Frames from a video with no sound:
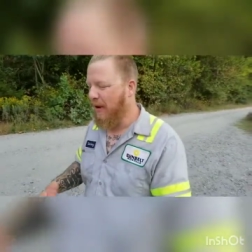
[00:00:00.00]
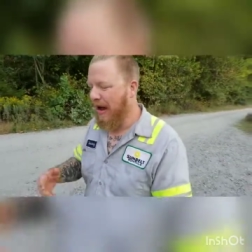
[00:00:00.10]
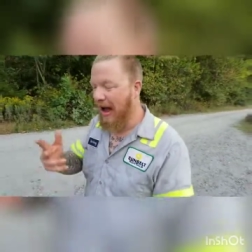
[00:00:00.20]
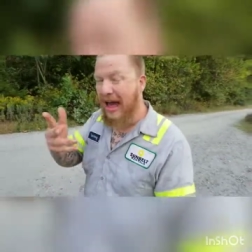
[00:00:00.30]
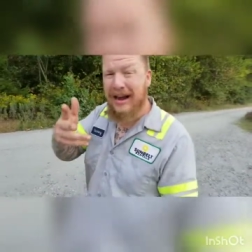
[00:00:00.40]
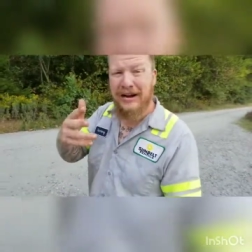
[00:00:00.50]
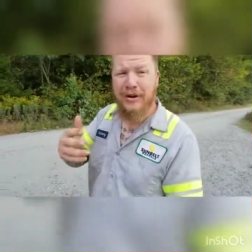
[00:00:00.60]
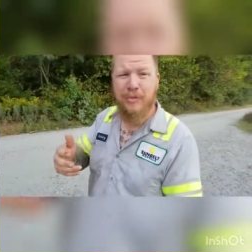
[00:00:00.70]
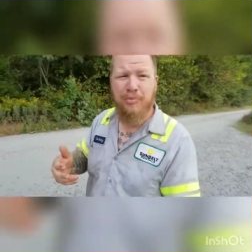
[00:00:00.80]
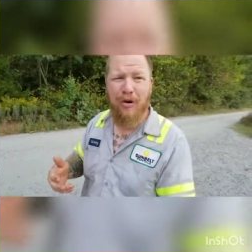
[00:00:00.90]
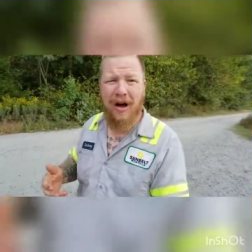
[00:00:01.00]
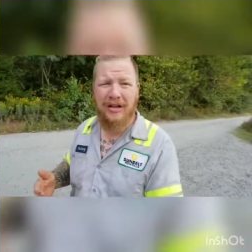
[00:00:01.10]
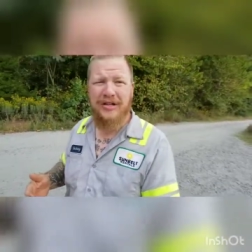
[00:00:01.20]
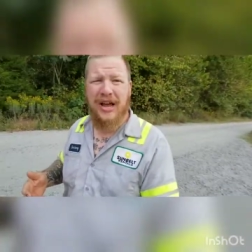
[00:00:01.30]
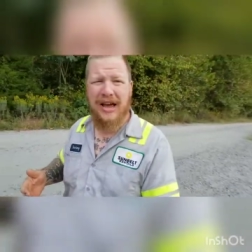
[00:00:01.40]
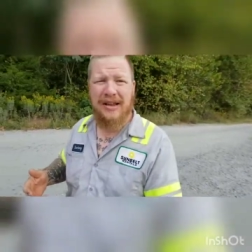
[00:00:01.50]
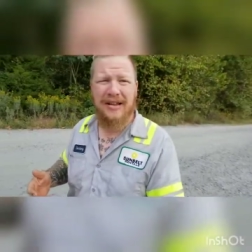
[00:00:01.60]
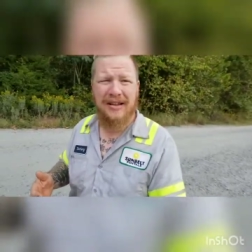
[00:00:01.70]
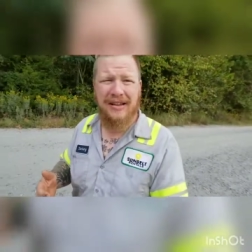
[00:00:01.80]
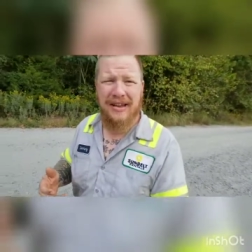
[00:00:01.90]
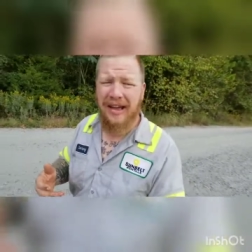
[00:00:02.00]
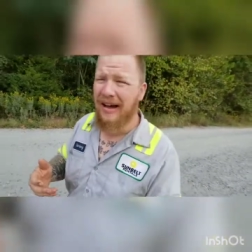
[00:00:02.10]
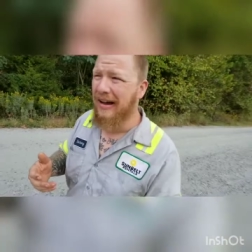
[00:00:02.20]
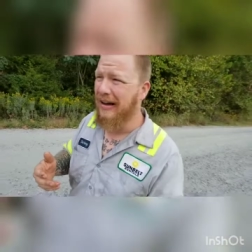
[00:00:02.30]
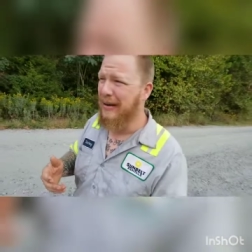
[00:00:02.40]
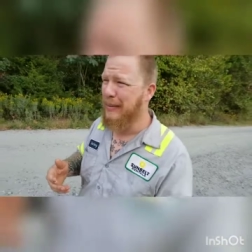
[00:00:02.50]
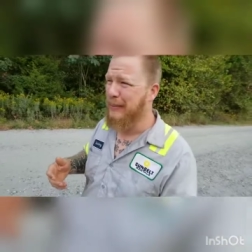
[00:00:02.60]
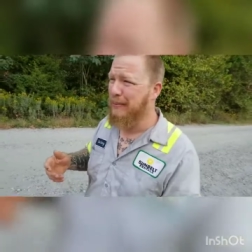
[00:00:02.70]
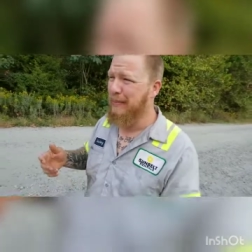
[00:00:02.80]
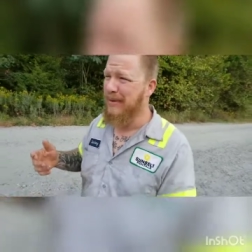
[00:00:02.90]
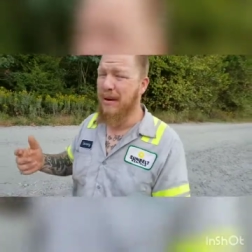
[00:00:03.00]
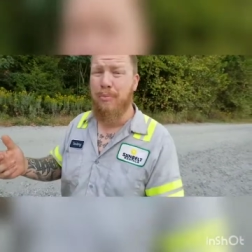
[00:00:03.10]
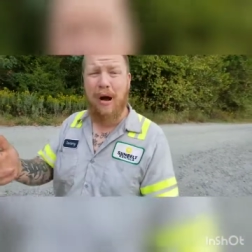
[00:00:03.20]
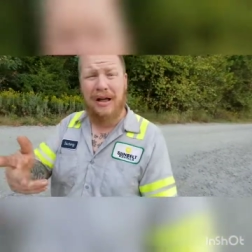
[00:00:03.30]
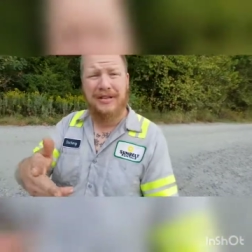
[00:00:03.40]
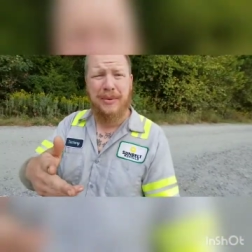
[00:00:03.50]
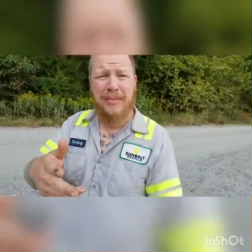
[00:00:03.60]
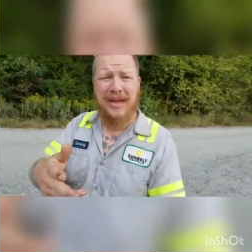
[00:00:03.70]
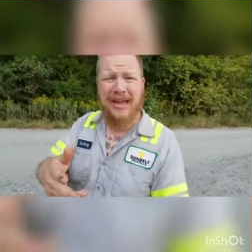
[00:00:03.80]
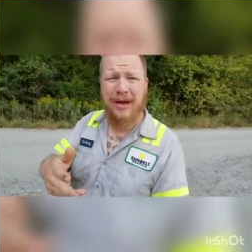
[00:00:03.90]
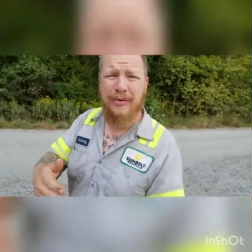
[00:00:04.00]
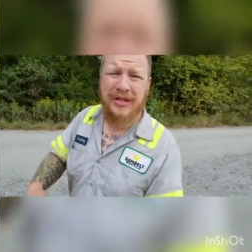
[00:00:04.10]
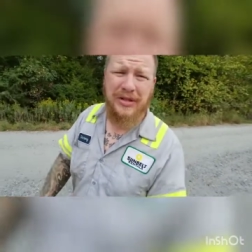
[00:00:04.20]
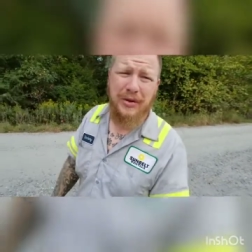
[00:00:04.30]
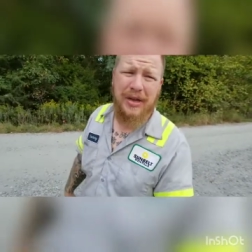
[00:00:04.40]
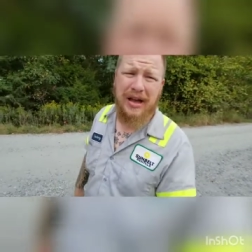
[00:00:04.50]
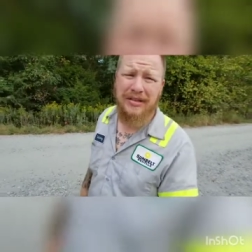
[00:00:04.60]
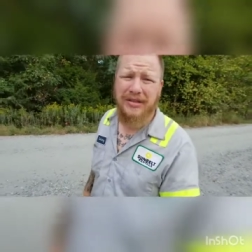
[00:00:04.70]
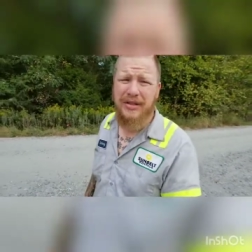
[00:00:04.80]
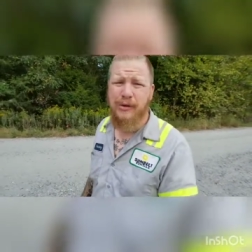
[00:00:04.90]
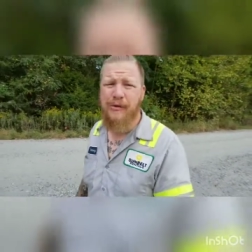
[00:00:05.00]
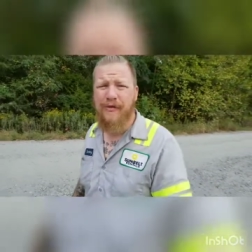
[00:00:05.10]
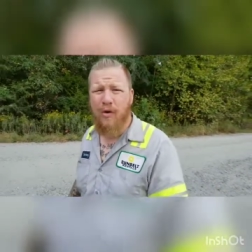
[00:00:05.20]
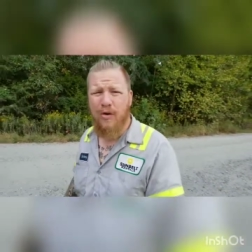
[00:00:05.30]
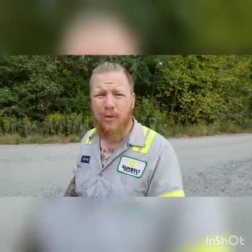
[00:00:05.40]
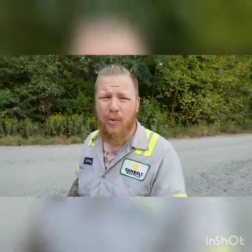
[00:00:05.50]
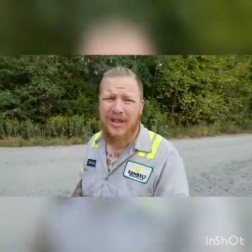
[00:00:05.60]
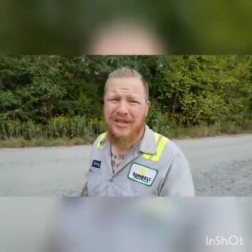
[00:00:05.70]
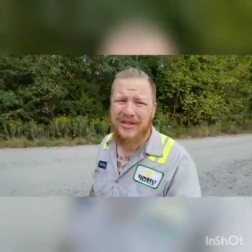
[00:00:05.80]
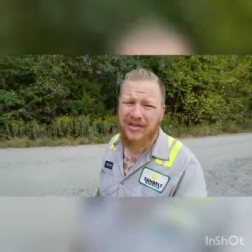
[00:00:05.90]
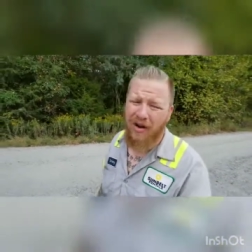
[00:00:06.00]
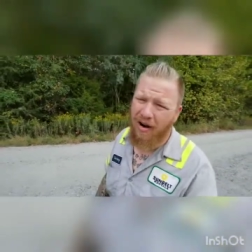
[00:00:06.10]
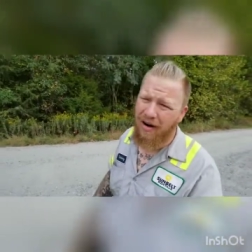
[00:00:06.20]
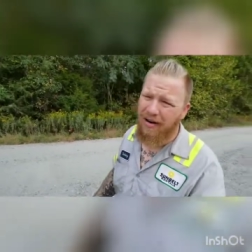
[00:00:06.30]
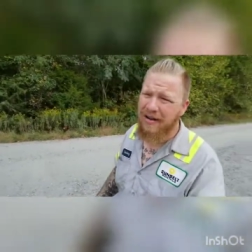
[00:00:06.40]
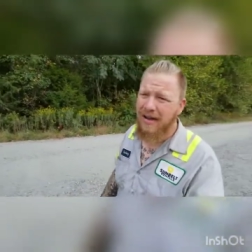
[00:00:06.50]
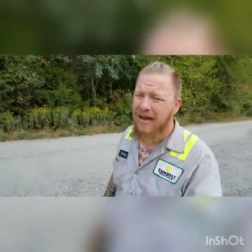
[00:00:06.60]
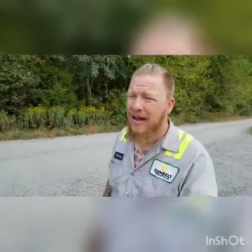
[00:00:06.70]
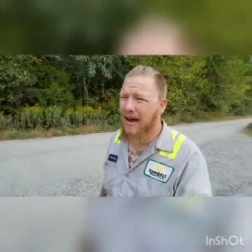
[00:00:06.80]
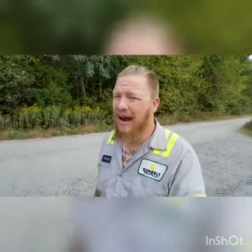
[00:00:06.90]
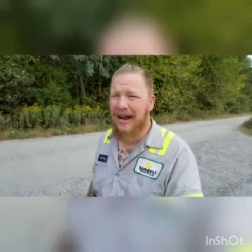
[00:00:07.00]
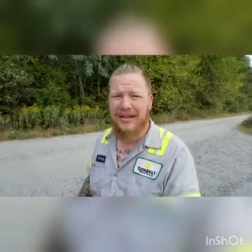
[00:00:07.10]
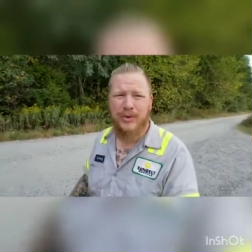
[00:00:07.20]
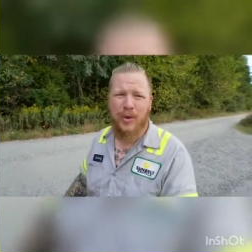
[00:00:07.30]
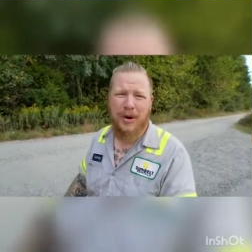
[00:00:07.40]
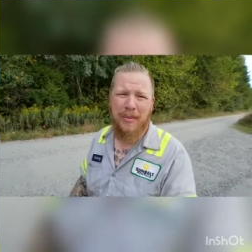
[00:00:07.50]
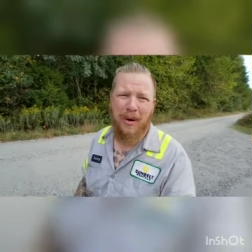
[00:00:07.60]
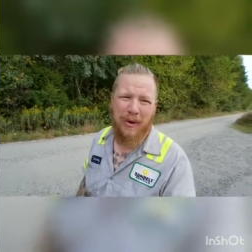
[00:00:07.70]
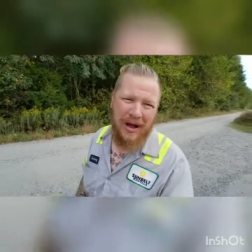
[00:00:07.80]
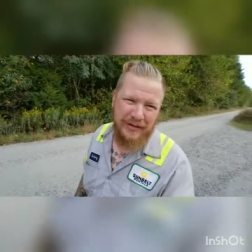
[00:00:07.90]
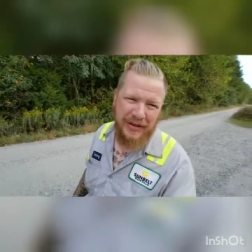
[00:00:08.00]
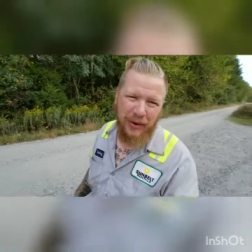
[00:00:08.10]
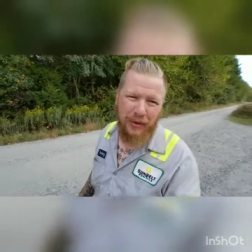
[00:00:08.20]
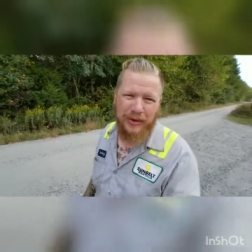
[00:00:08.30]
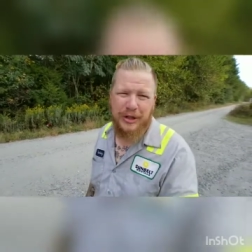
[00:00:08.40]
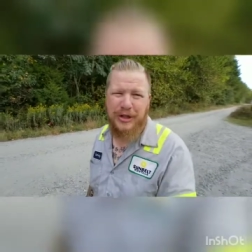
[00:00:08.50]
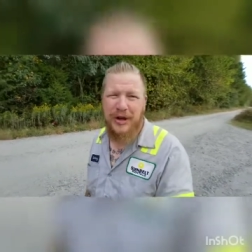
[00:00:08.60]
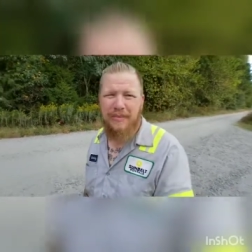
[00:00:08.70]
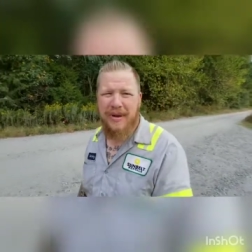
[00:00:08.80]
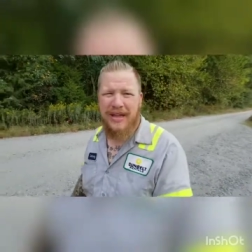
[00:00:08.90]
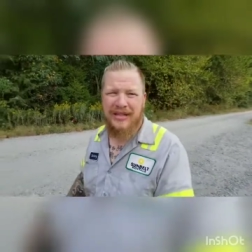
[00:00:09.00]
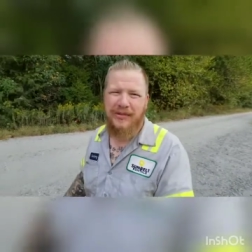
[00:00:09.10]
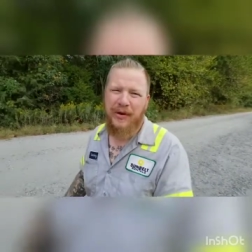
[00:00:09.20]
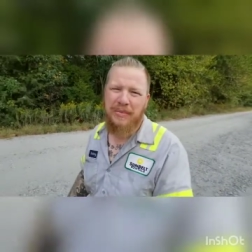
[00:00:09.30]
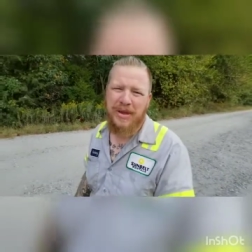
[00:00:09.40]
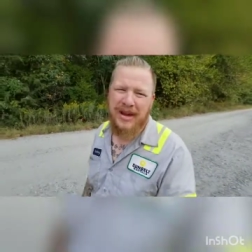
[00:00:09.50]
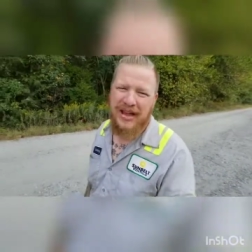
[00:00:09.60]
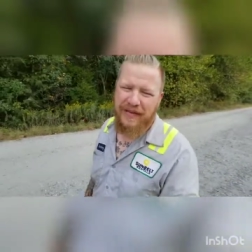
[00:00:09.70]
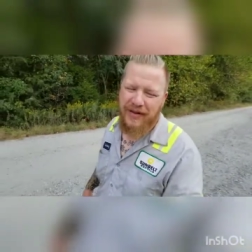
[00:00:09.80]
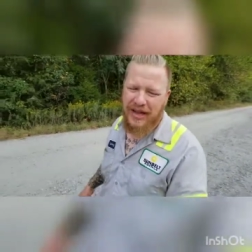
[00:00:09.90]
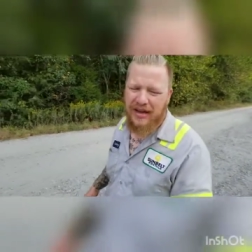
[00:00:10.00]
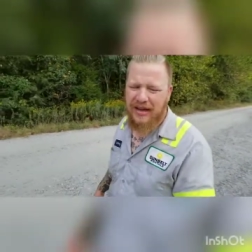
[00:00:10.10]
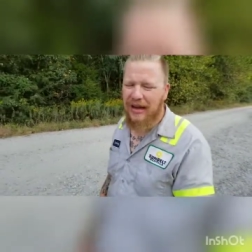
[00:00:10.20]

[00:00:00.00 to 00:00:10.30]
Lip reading: I had a new project get brought to me. It was a 2002 Ford Windstar. It's one of my wife's old shipmates from the Navy.